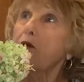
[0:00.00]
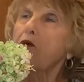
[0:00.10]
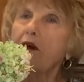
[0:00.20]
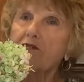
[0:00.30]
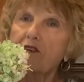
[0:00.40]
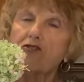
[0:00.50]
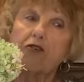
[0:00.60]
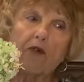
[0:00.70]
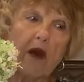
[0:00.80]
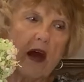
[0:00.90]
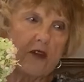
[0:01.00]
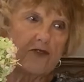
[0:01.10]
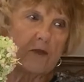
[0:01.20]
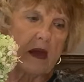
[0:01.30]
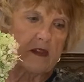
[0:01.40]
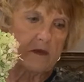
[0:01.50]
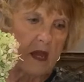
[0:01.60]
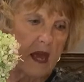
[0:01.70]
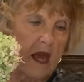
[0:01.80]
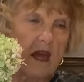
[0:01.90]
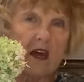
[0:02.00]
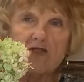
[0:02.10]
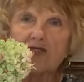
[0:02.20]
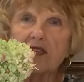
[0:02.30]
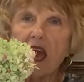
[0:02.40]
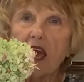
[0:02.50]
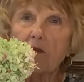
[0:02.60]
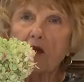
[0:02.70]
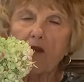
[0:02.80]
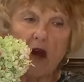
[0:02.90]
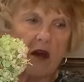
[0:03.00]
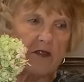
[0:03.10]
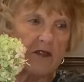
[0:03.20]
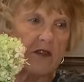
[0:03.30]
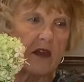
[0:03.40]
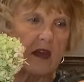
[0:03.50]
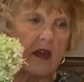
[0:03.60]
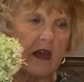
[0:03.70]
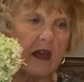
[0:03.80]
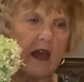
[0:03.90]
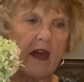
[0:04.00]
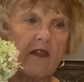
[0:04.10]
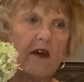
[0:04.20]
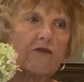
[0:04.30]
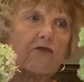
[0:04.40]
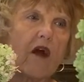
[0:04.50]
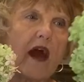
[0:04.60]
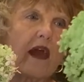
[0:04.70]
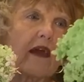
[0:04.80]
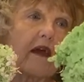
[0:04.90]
across in your garage or basement and just hang them across and they'll dry.